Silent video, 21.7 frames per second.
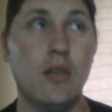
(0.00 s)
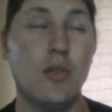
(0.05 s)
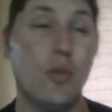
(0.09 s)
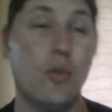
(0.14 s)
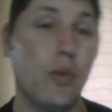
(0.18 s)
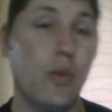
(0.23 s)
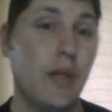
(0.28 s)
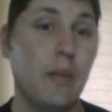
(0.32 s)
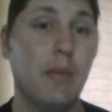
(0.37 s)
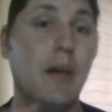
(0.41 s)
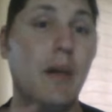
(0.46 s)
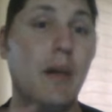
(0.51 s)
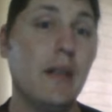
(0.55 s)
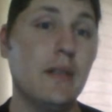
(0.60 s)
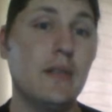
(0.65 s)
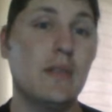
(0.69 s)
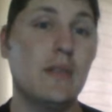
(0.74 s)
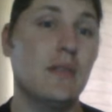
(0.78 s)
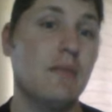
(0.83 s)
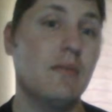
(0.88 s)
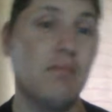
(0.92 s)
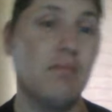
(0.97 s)
20
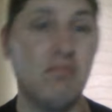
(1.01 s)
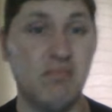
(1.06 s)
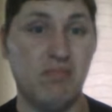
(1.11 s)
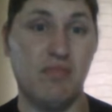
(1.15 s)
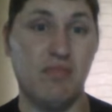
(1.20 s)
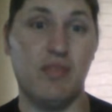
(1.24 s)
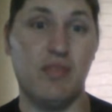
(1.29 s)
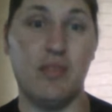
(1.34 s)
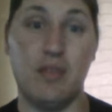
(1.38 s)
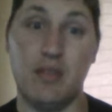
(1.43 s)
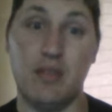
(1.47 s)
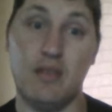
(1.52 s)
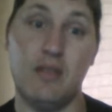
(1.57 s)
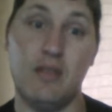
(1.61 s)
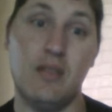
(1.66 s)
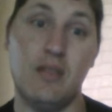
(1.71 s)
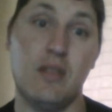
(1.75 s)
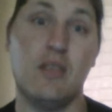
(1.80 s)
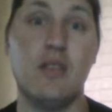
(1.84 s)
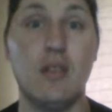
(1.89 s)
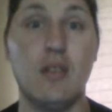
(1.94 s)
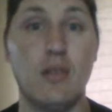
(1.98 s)
bucks for
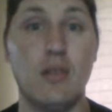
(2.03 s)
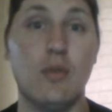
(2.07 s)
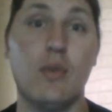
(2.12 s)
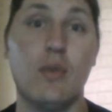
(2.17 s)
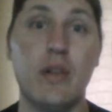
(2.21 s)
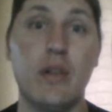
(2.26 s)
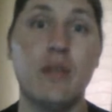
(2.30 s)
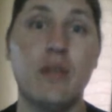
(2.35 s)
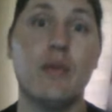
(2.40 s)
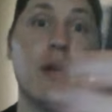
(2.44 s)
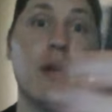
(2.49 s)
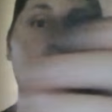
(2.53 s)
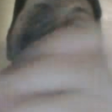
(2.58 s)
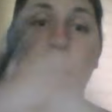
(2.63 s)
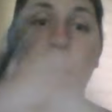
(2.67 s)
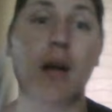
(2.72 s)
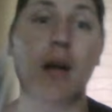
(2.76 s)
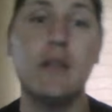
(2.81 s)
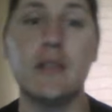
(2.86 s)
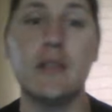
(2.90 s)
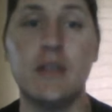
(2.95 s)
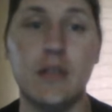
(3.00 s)
the Stentorian Ram
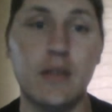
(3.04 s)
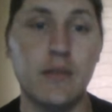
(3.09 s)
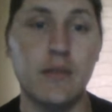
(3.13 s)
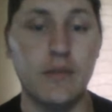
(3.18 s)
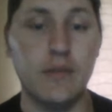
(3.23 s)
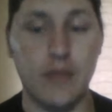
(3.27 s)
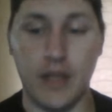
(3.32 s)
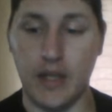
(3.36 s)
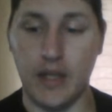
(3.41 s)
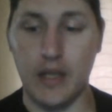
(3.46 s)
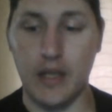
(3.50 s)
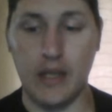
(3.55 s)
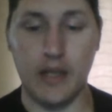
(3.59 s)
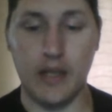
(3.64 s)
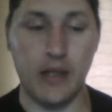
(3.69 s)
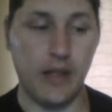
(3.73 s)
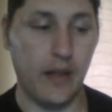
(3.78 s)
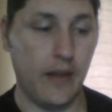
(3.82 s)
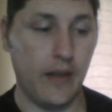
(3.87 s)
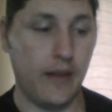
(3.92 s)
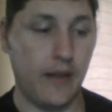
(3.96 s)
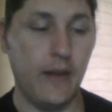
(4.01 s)
Box,
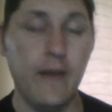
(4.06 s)
and